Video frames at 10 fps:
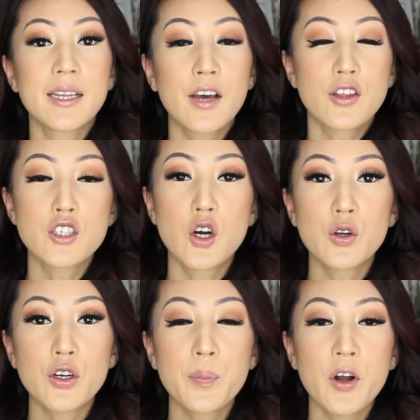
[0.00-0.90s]
Now the
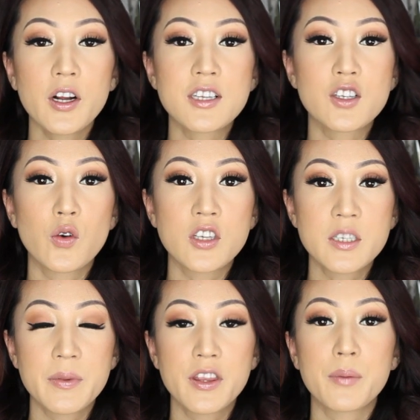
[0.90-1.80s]
toner part is going
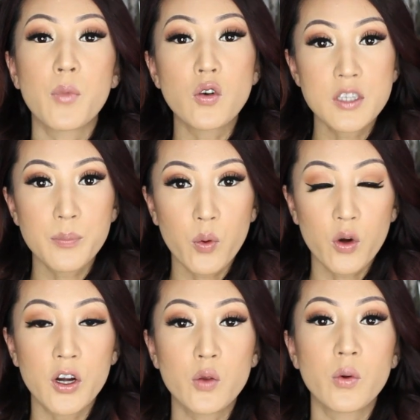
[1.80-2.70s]
to be the most
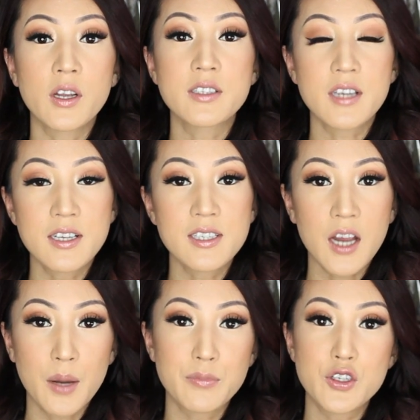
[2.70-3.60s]
important when it does
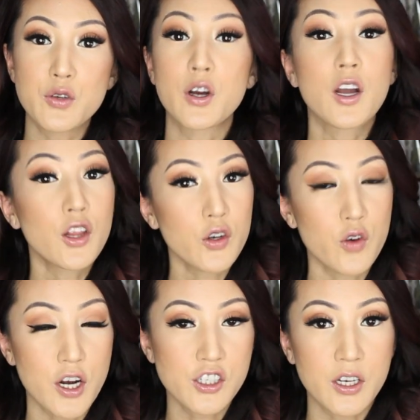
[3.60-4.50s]
come to a color
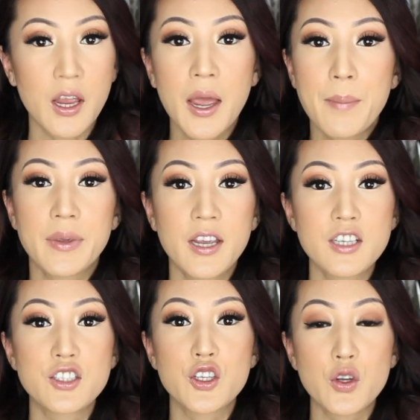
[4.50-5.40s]
correction,
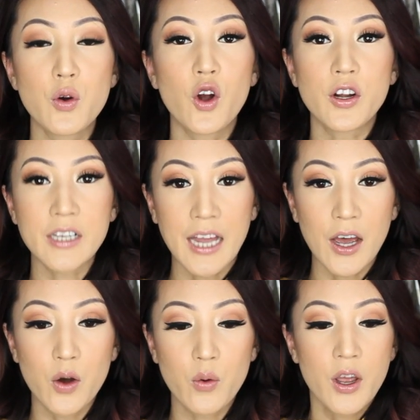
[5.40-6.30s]
because you are
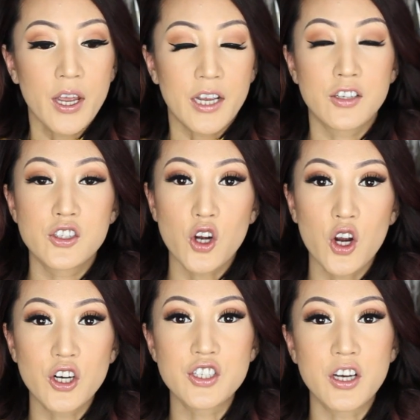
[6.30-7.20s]
now in
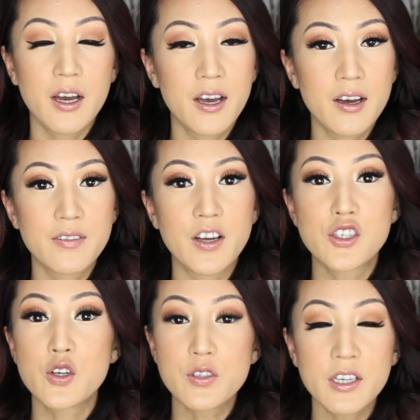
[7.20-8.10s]
charge of
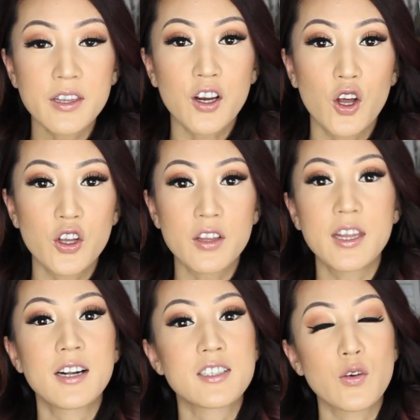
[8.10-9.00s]
choosing the color
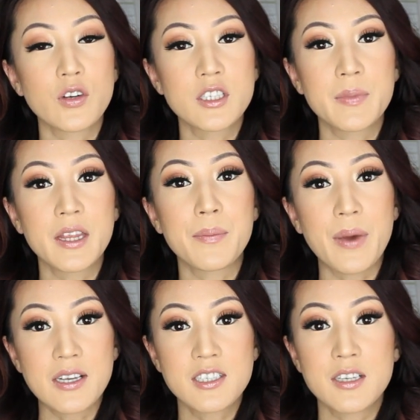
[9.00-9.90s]
that is going to be the
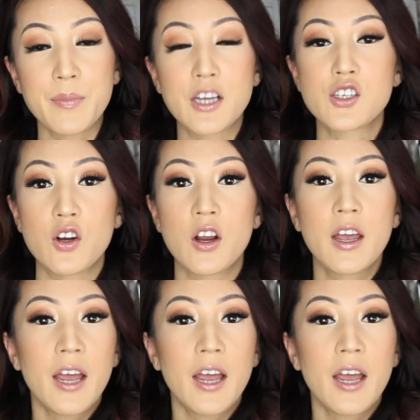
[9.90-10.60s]
best to make sure